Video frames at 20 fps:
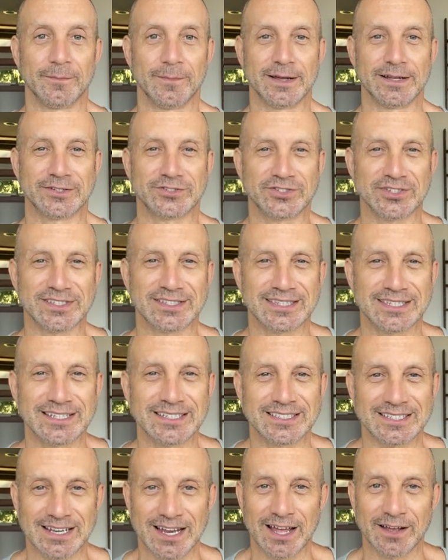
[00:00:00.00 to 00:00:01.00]
It's just
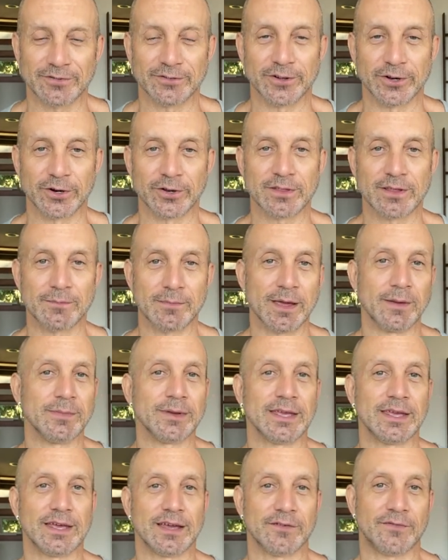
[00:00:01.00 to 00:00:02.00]
things that I've learned that
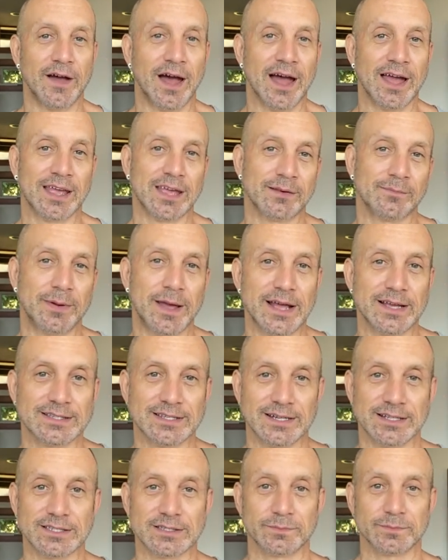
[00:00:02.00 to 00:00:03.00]
maybe if I can pass
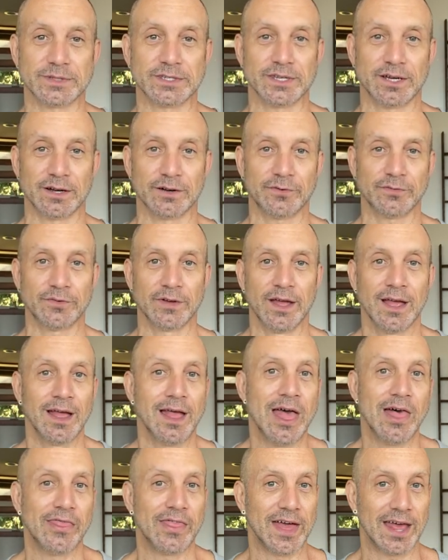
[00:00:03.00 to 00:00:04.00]
on some stuff
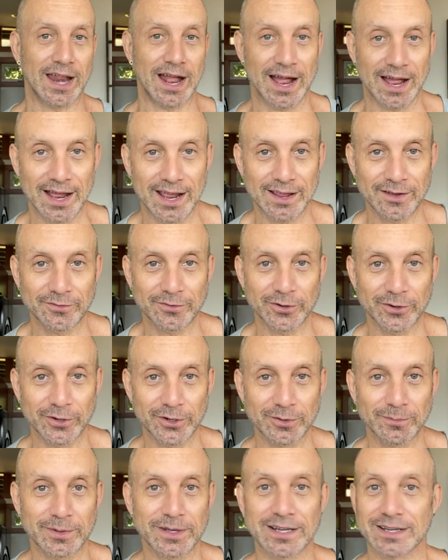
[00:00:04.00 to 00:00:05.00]
that I have
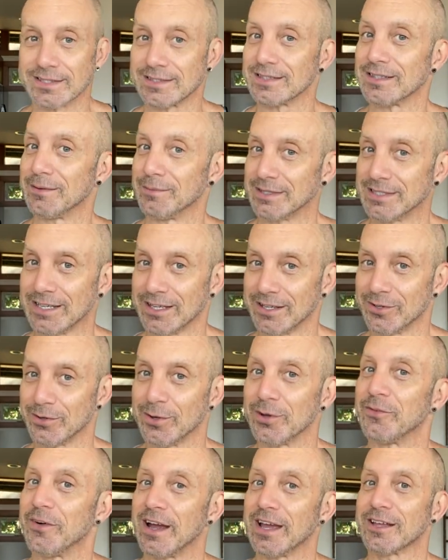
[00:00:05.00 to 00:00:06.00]
learned, because let me tell
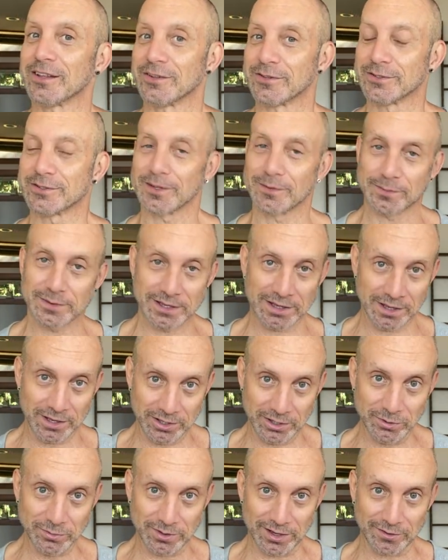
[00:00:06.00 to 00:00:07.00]
you, if I can learn something,
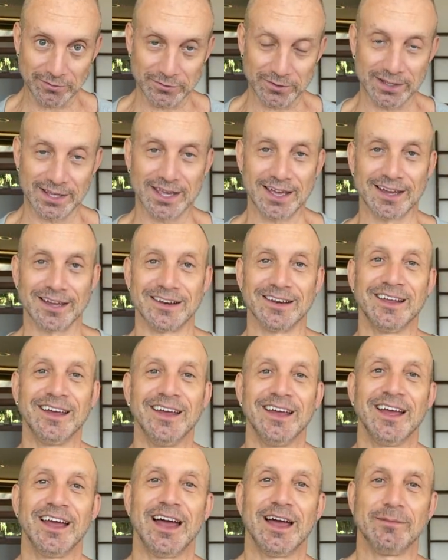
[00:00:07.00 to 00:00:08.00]
you definitely can,
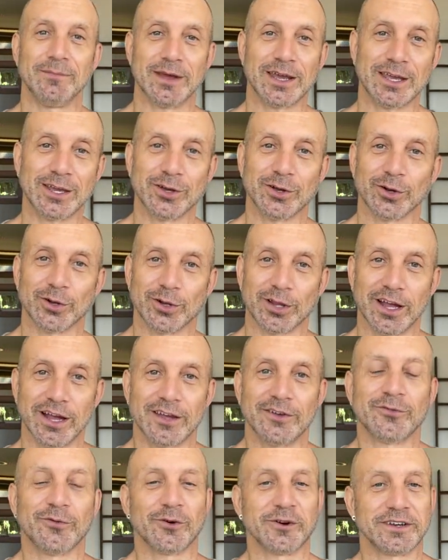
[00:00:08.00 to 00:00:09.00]
and make your
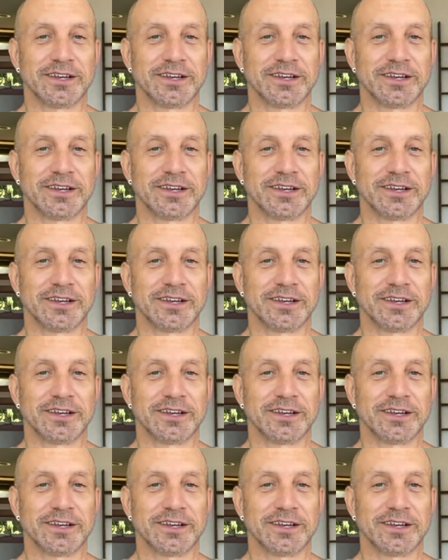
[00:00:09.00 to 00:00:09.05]
life or